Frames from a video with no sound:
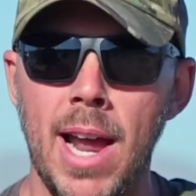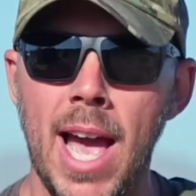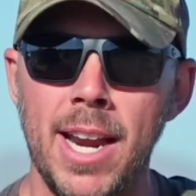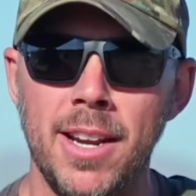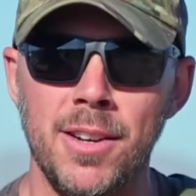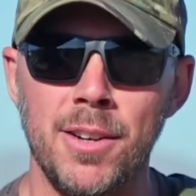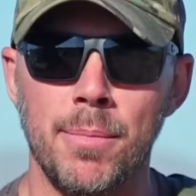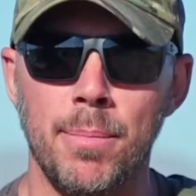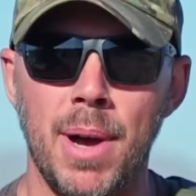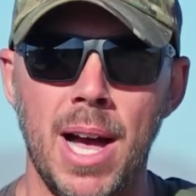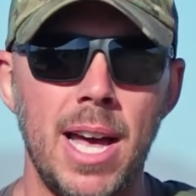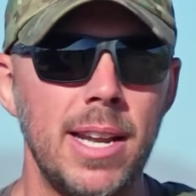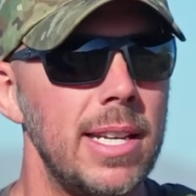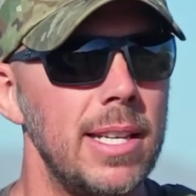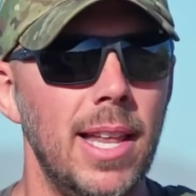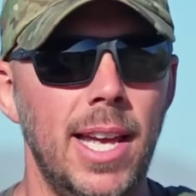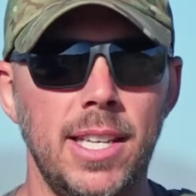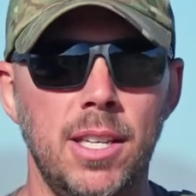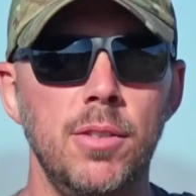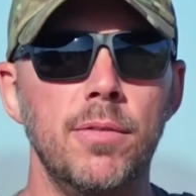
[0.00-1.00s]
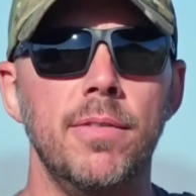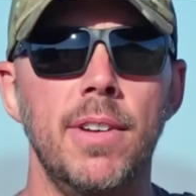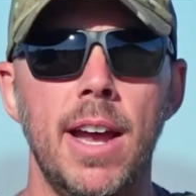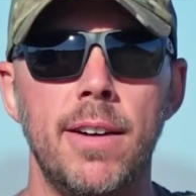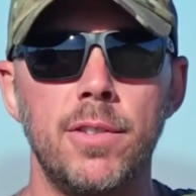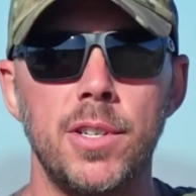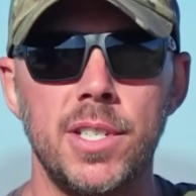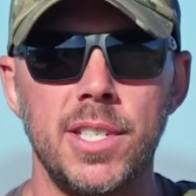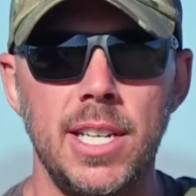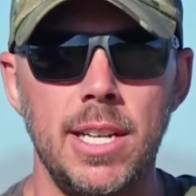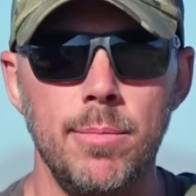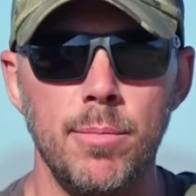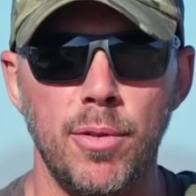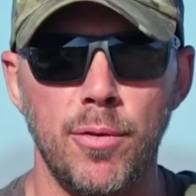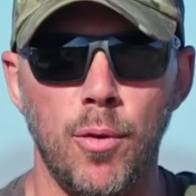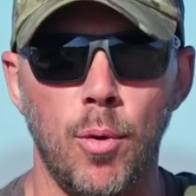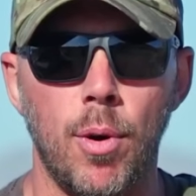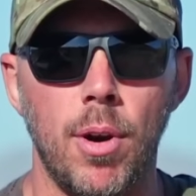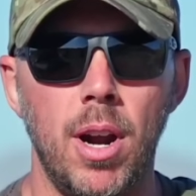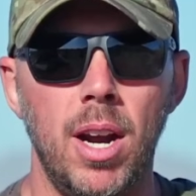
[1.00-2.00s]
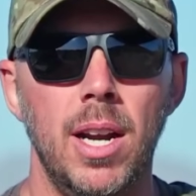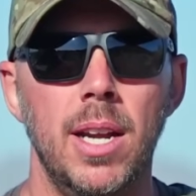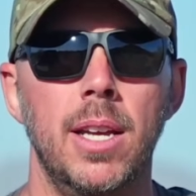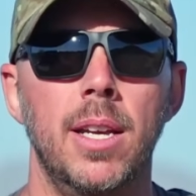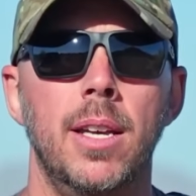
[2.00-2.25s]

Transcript: out of your body like you've never seen before,